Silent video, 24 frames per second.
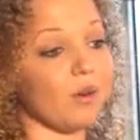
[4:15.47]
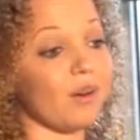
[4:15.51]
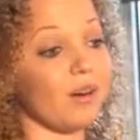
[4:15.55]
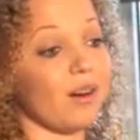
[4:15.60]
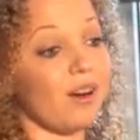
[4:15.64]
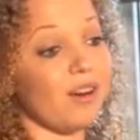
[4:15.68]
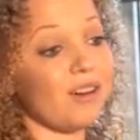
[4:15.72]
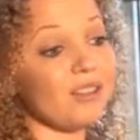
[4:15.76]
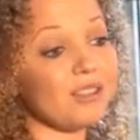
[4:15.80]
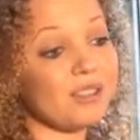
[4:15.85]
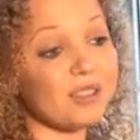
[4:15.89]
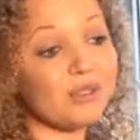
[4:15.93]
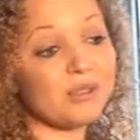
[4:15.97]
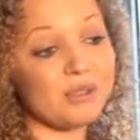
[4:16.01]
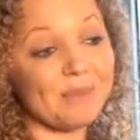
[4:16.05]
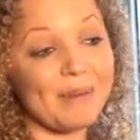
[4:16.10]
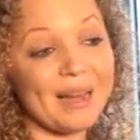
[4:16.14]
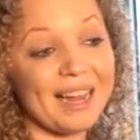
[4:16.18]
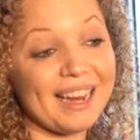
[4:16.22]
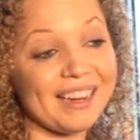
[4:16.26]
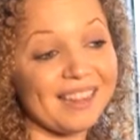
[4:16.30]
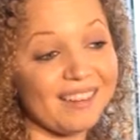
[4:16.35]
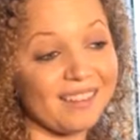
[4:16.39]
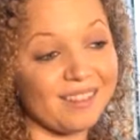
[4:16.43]
Or also
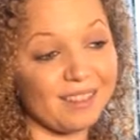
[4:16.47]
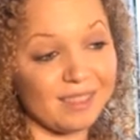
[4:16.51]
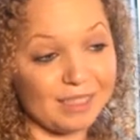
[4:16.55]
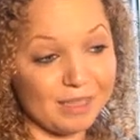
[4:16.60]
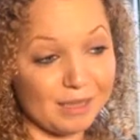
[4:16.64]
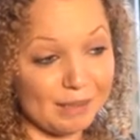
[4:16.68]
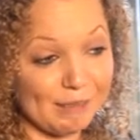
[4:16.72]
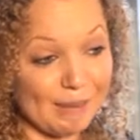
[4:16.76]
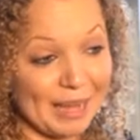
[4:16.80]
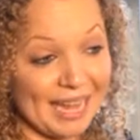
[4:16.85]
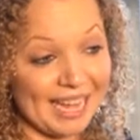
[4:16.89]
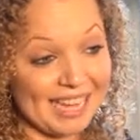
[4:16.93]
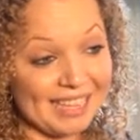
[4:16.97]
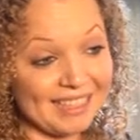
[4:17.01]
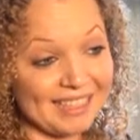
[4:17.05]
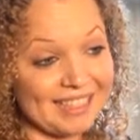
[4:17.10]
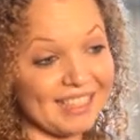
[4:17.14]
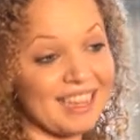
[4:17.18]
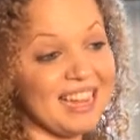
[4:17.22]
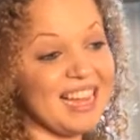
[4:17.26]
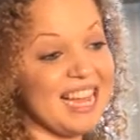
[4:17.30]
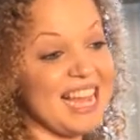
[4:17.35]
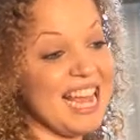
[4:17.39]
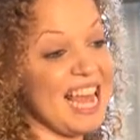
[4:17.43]
depending on the
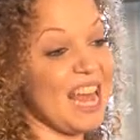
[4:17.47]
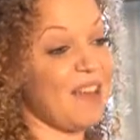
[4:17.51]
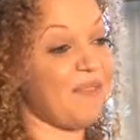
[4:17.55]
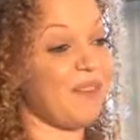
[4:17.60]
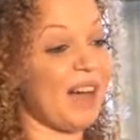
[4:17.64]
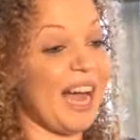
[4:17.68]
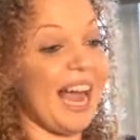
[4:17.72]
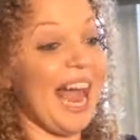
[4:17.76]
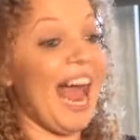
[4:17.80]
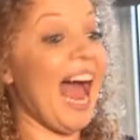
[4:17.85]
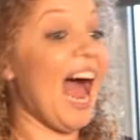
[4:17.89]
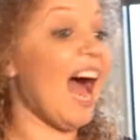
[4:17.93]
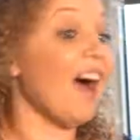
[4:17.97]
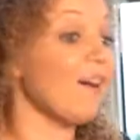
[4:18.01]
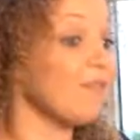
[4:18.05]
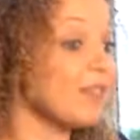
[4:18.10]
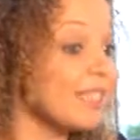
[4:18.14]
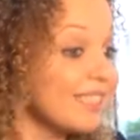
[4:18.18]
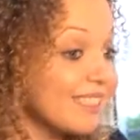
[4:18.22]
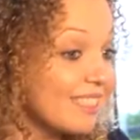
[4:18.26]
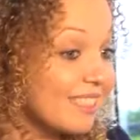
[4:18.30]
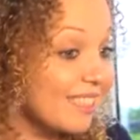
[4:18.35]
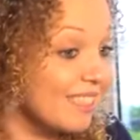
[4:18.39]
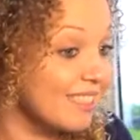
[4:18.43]
space, if I
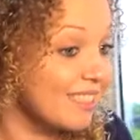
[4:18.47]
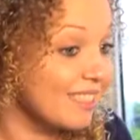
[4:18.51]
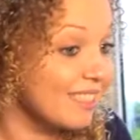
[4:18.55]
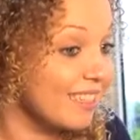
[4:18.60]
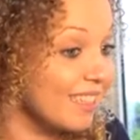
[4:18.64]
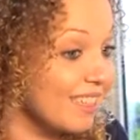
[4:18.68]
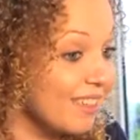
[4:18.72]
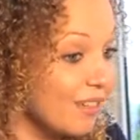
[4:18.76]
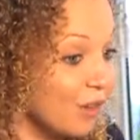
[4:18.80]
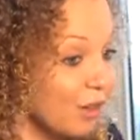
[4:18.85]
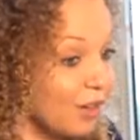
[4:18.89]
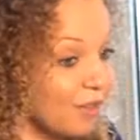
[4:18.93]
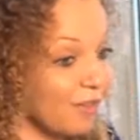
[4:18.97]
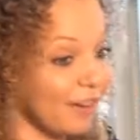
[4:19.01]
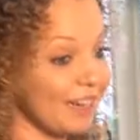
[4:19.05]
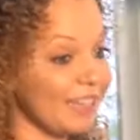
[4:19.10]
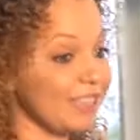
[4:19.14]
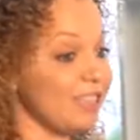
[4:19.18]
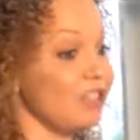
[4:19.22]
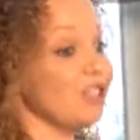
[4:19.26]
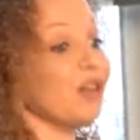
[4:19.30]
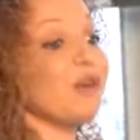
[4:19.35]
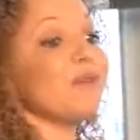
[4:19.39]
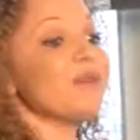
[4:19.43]
have an assistant or if
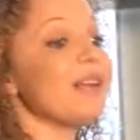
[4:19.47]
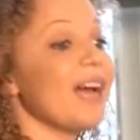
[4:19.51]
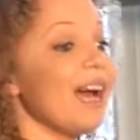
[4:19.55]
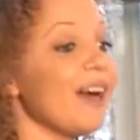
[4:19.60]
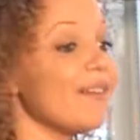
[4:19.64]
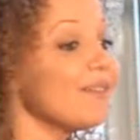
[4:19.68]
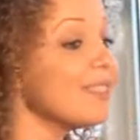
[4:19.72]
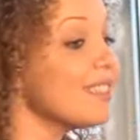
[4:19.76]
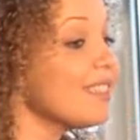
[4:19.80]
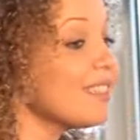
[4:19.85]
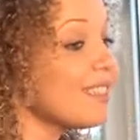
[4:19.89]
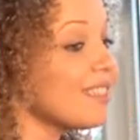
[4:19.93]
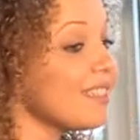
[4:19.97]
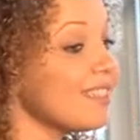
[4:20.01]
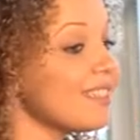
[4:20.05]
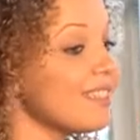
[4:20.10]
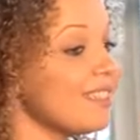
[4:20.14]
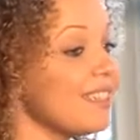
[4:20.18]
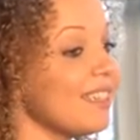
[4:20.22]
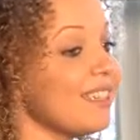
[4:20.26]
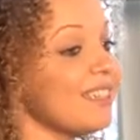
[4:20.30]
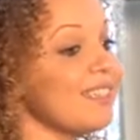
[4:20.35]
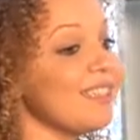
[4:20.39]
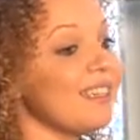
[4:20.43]
I don't have an
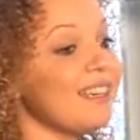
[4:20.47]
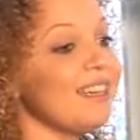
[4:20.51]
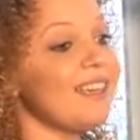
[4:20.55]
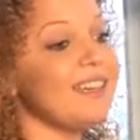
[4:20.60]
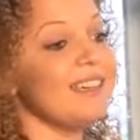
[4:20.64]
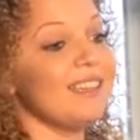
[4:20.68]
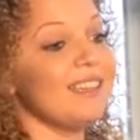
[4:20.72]
assistant,